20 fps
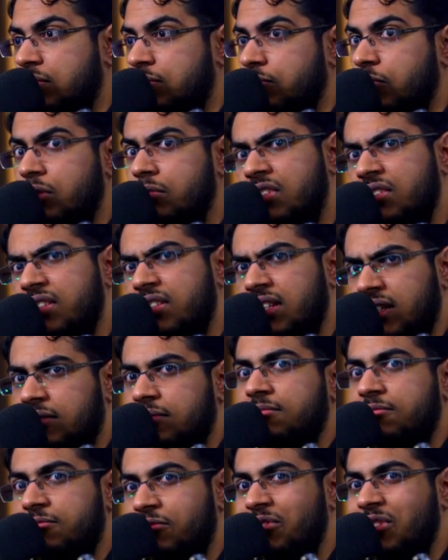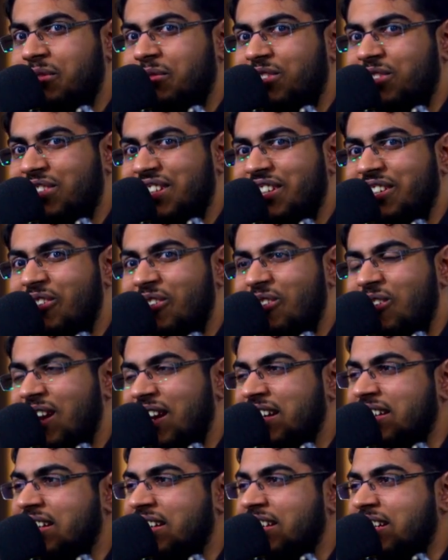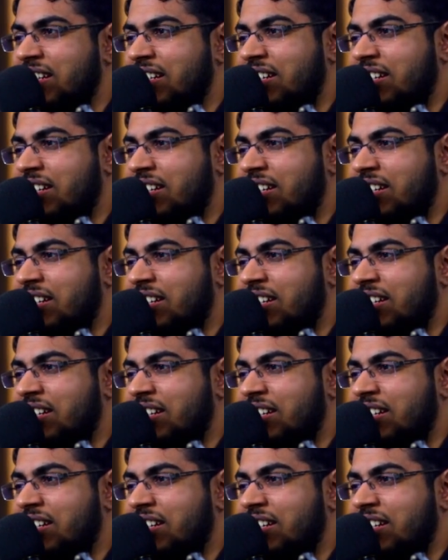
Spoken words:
but we will see. We will see. All right.